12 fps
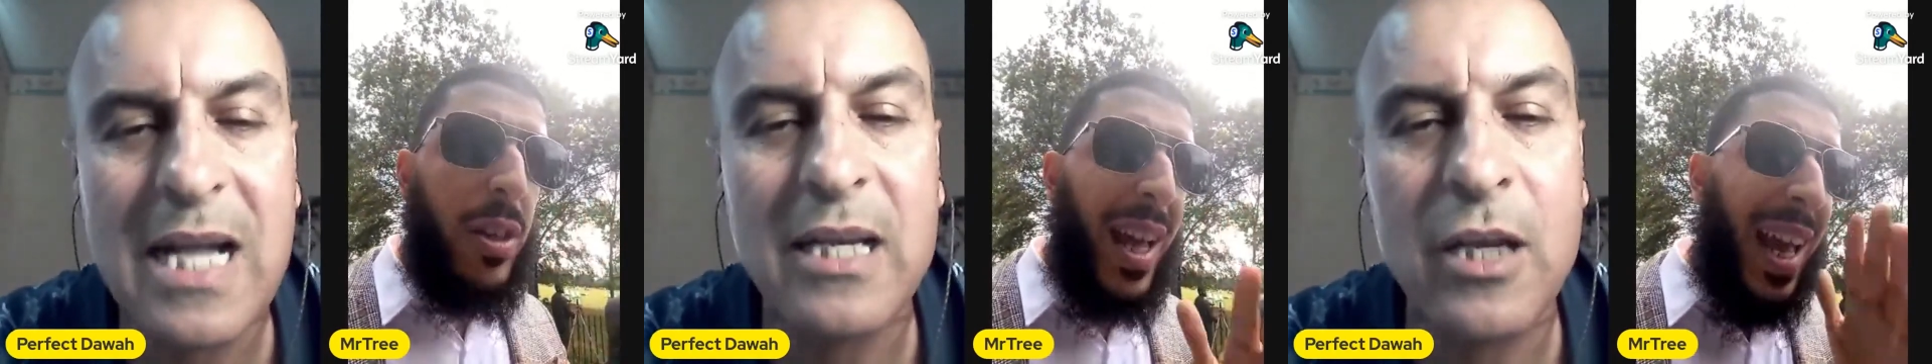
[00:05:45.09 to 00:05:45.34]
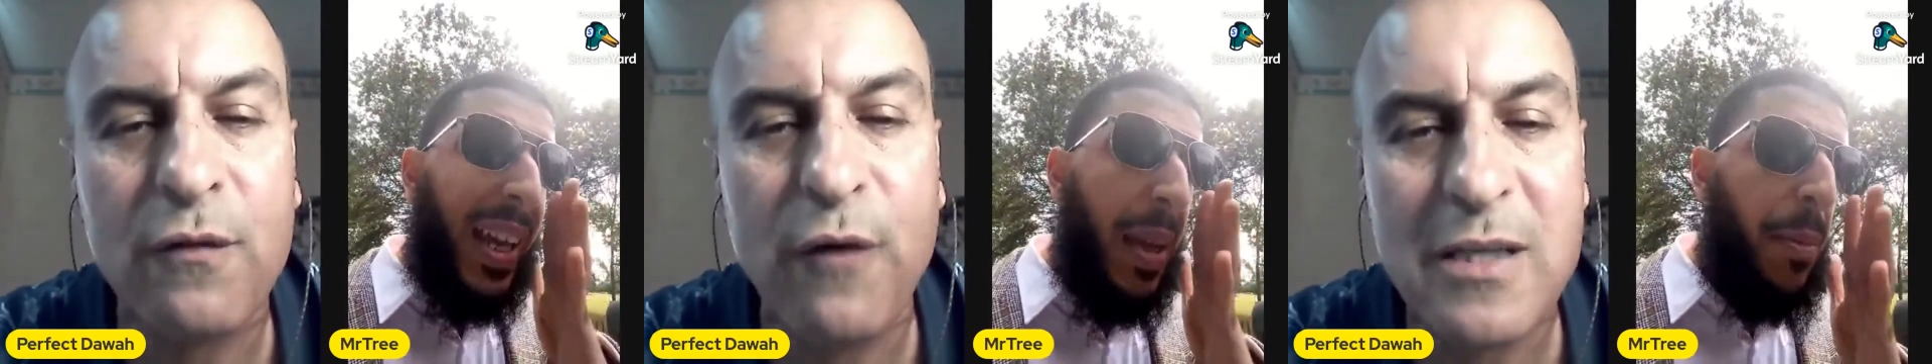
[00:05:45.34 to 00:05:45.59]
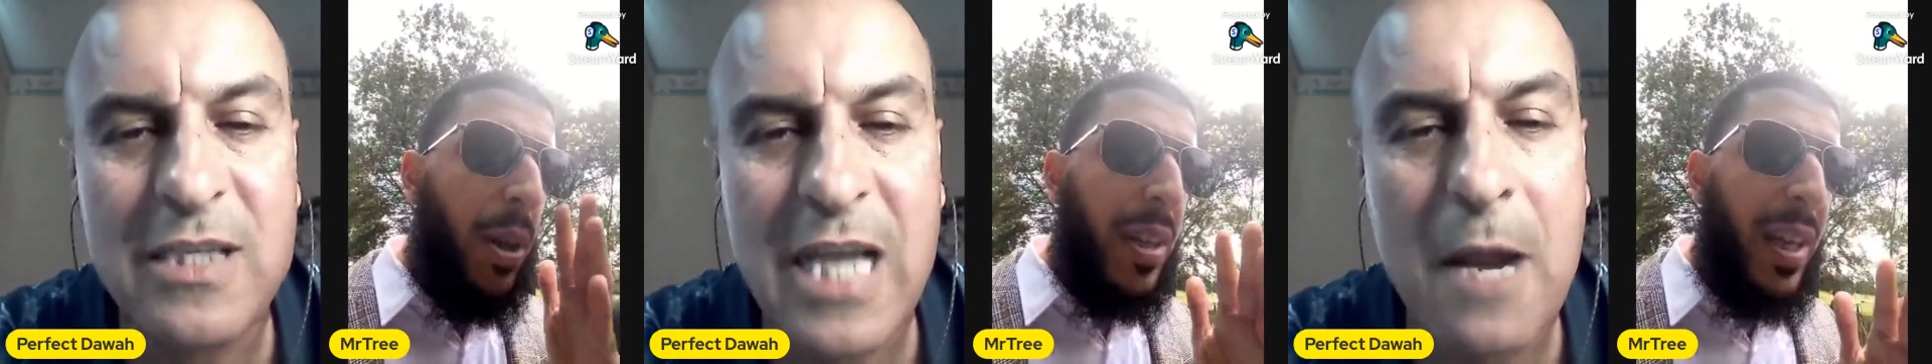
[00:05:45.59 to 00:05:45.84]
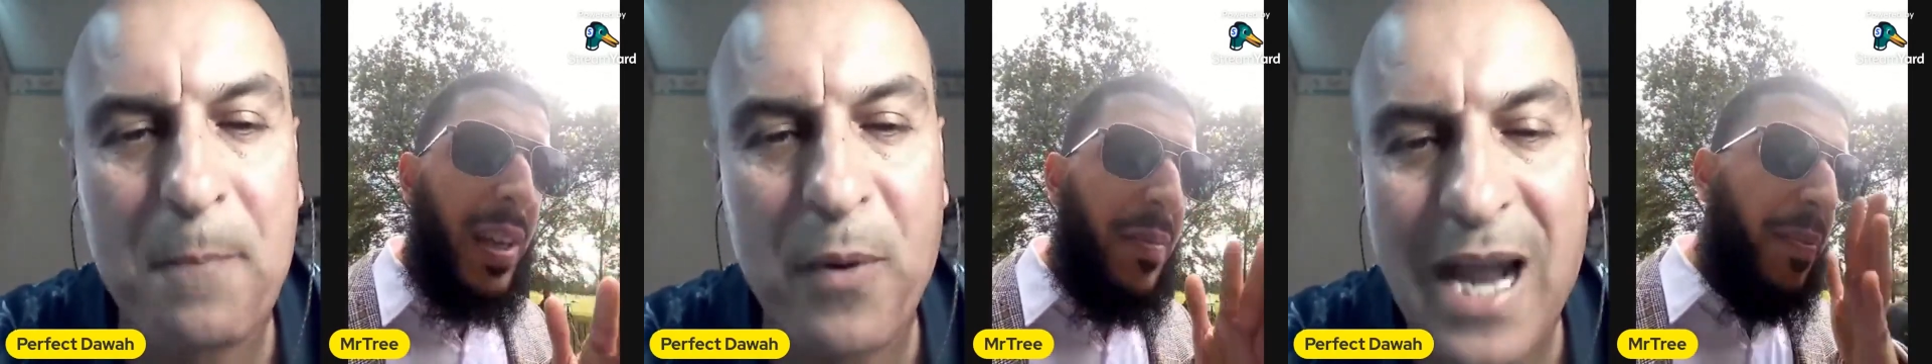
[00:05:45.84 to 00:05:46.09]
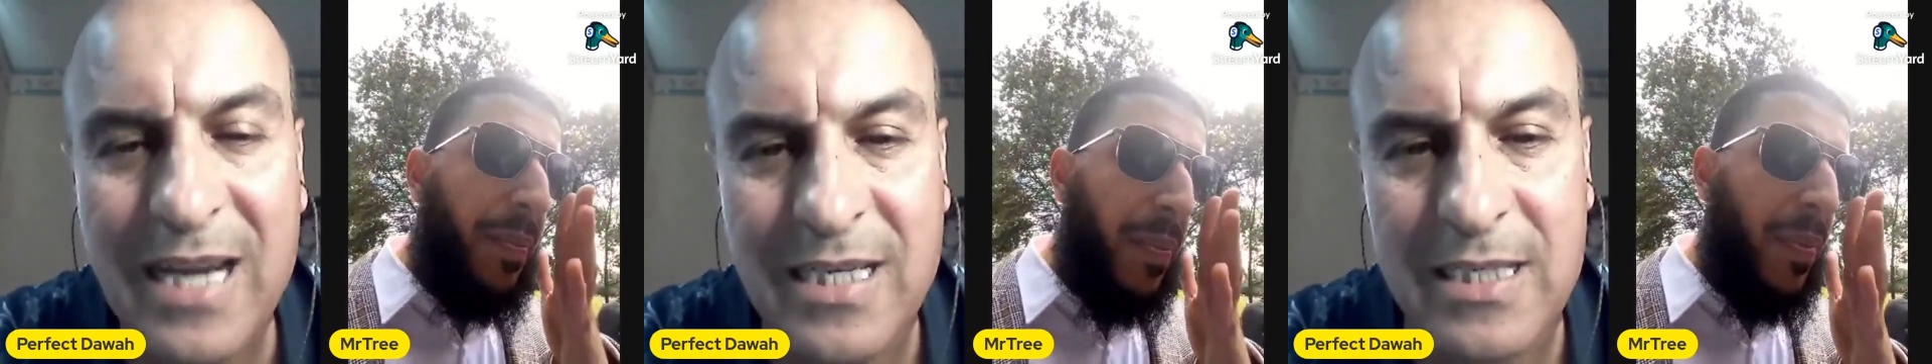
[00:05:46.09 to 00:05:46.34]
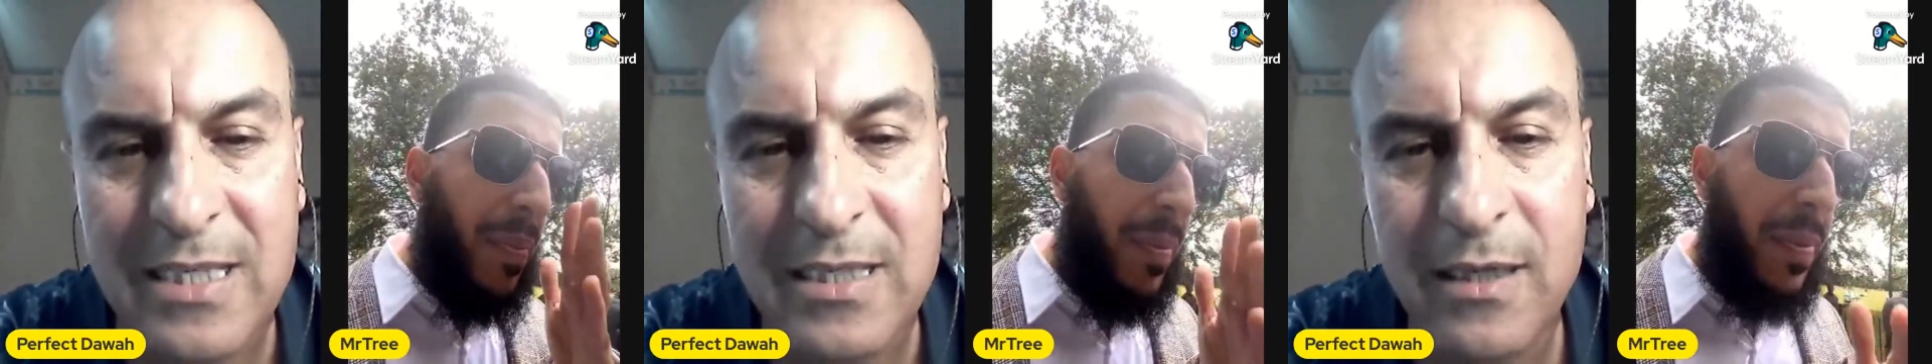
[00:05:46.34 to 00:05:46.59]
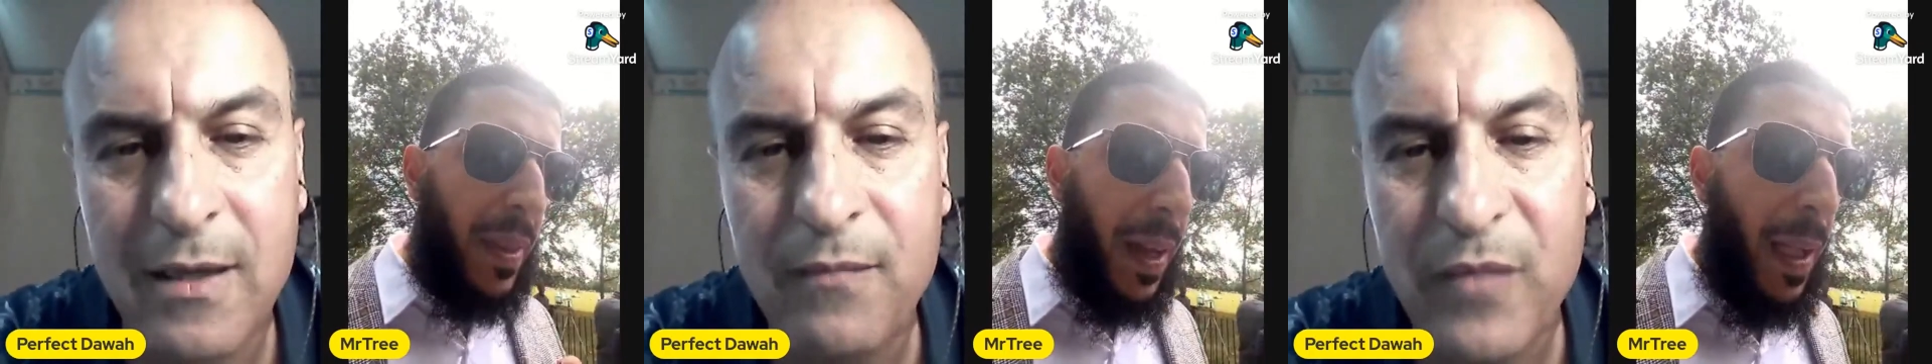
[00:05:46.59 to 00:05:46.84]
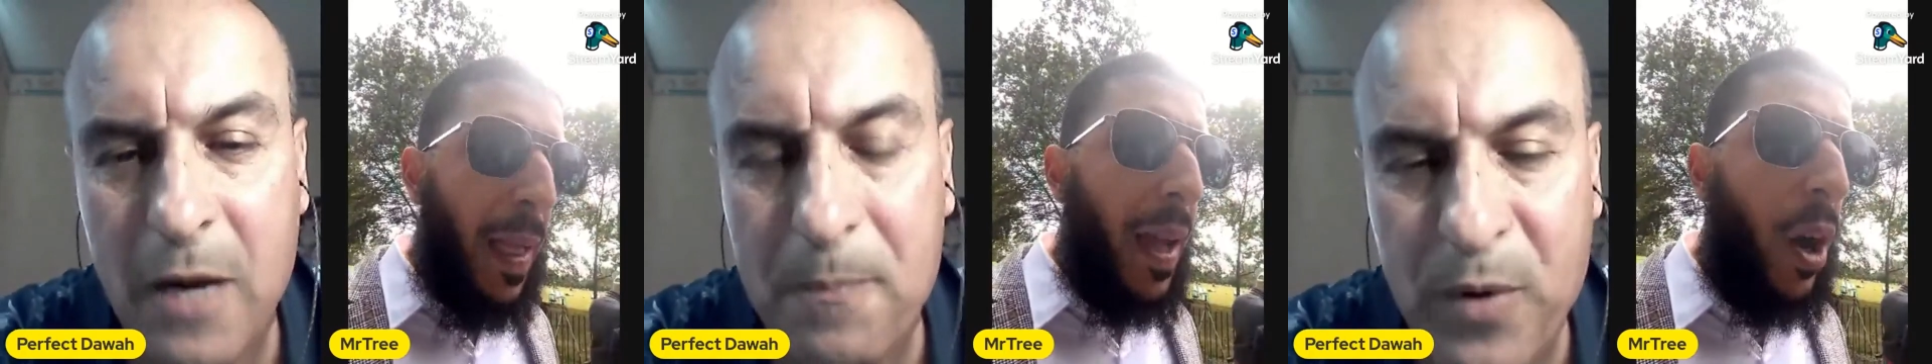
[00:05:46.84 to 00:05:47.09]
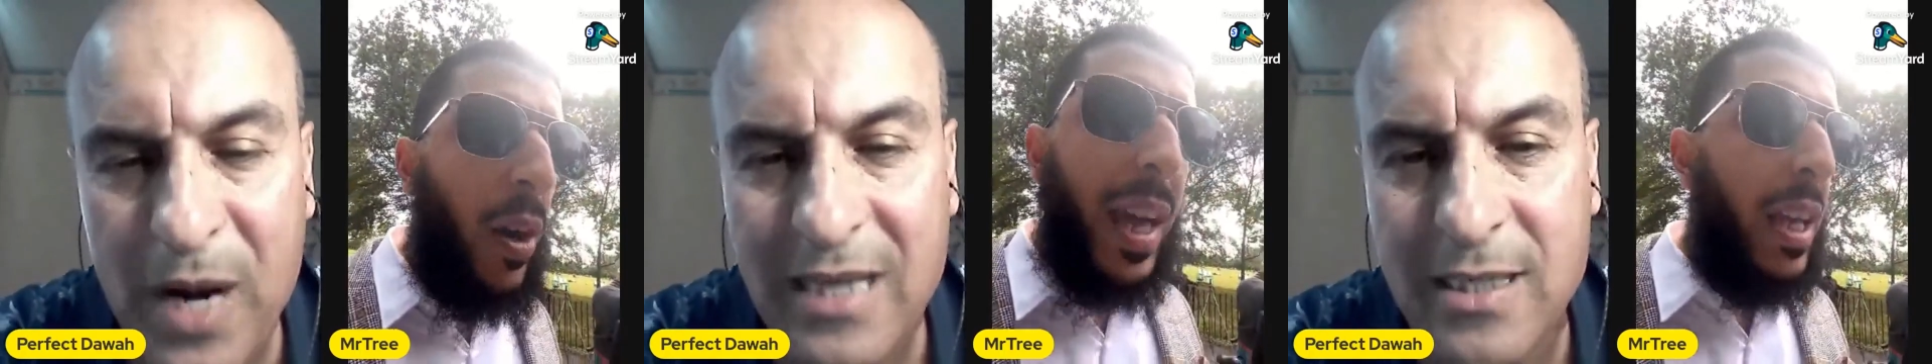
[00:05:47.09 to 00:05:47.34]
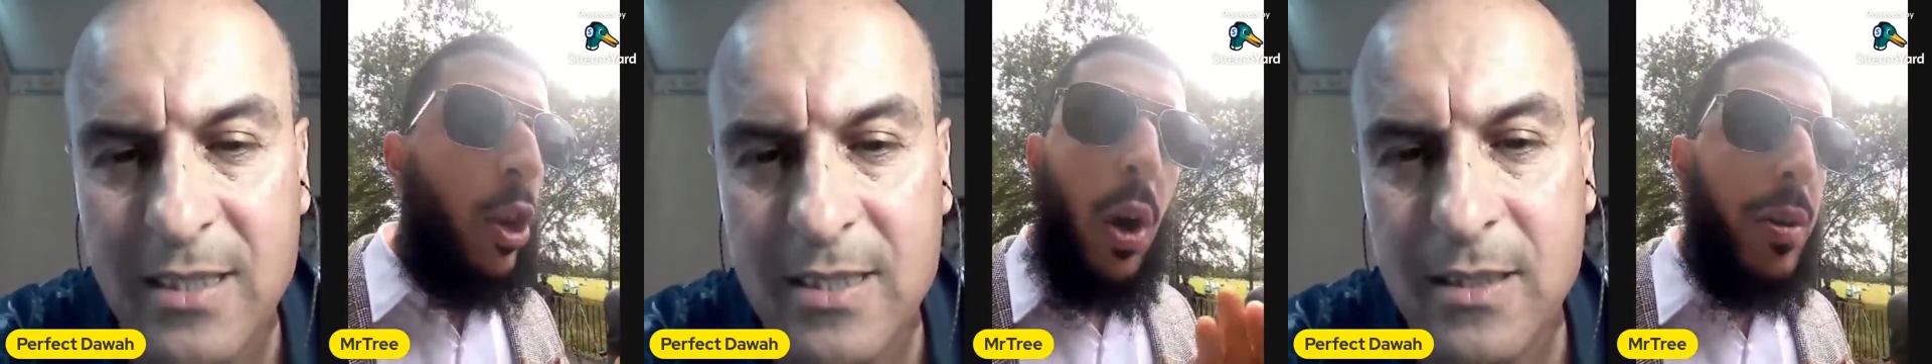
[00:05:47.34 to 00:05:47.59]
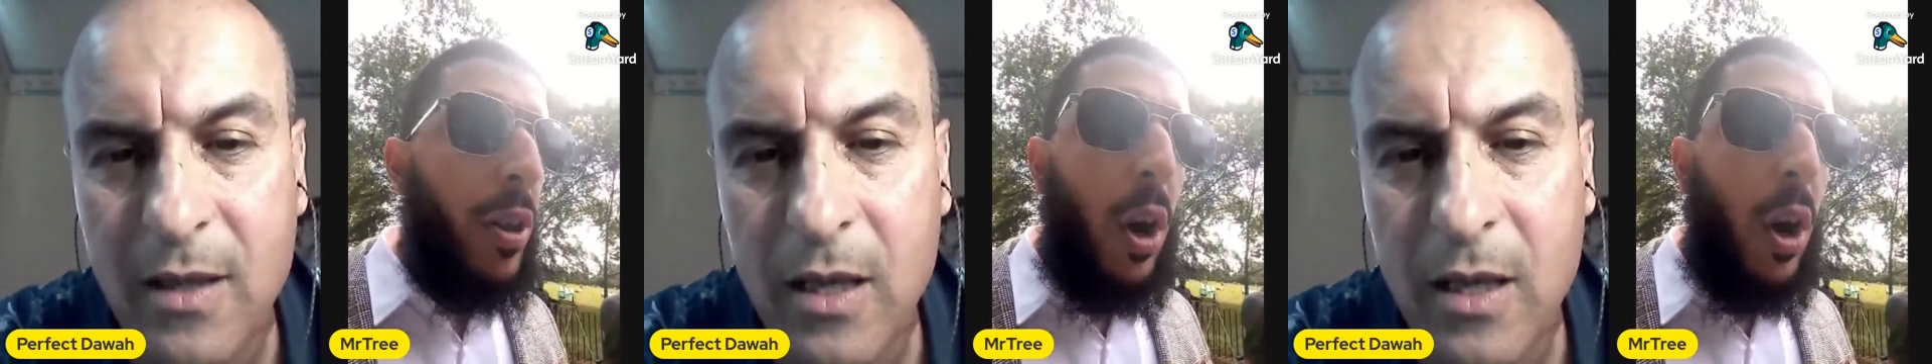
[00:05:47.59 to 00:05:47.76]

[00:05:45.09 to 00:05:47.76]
that it was but, their practice. Their practice. Okay,